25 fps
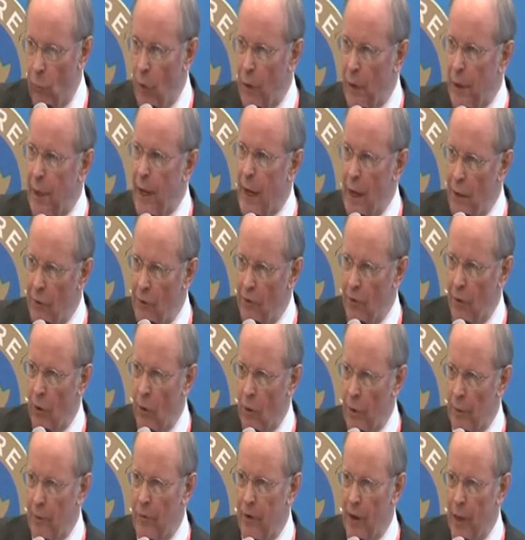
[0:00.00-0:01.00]
run casing
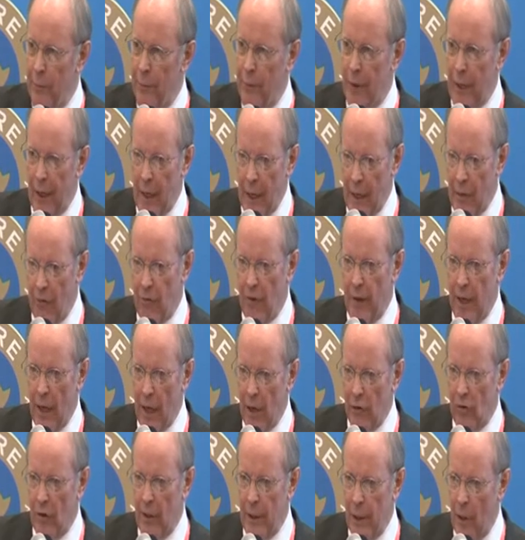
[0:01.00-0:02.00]
all the time, and the casing
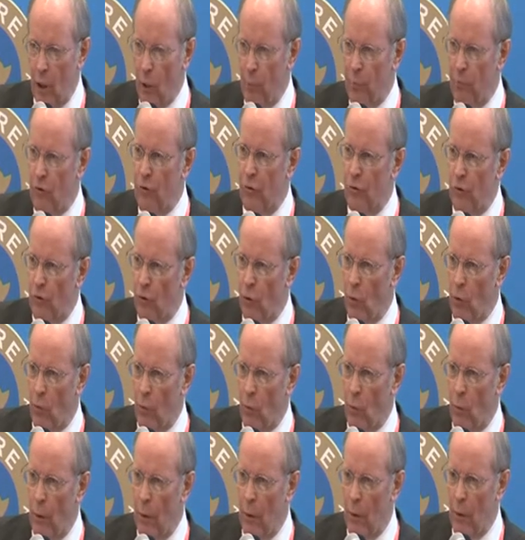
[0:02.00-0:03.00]
actually helps control
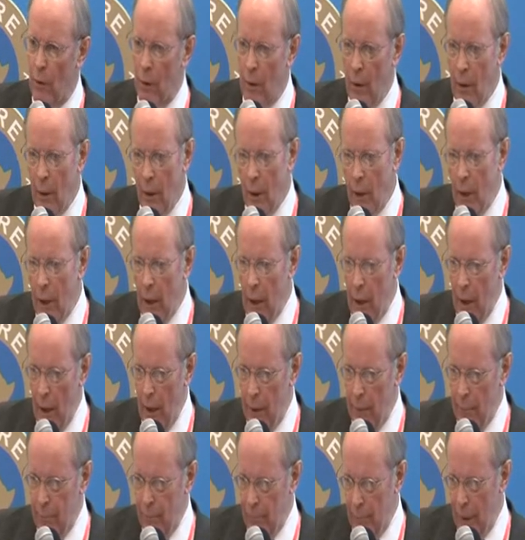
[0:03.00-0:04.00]
the well
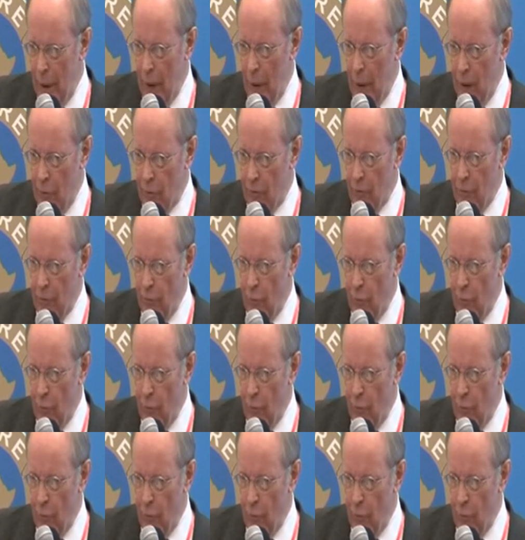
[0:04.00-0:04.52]
and allows the